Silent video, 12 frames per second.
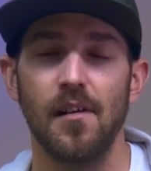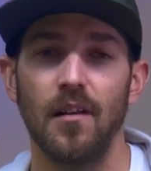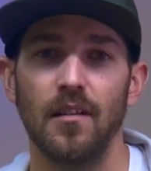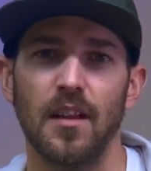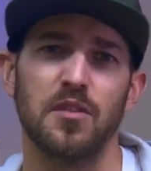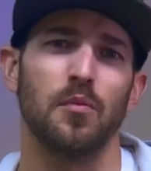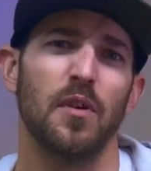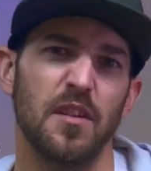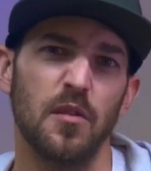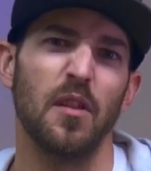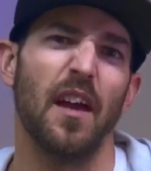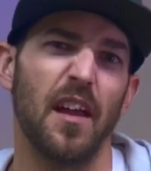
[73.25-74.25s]
Let's
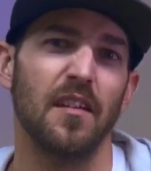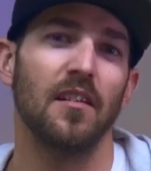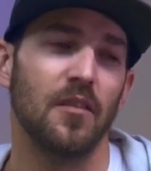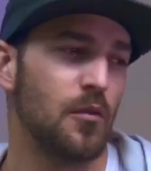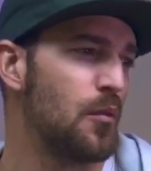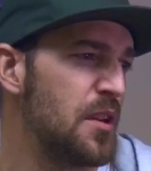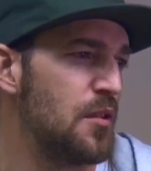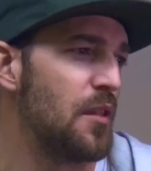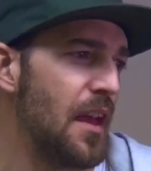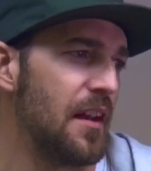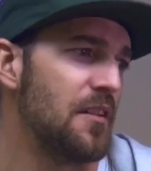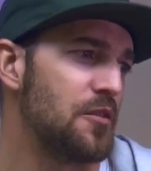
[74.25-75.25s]
redo that. Redo
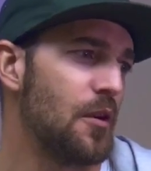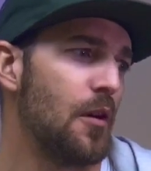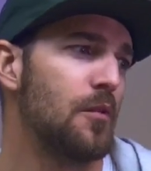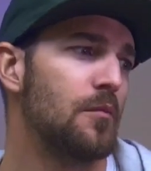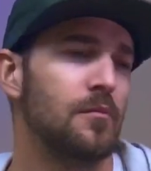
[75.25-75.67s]
that intro.